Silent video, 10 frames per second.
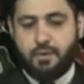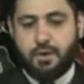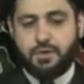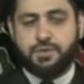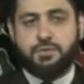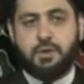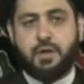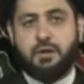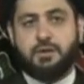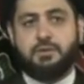
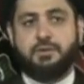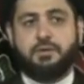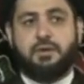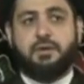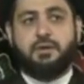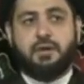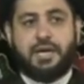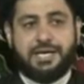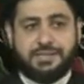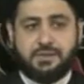Ashura
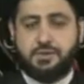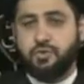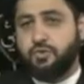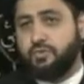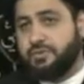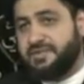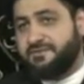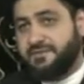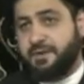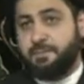has two
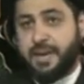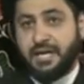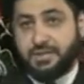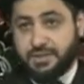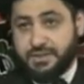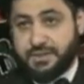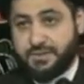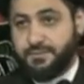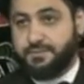different pages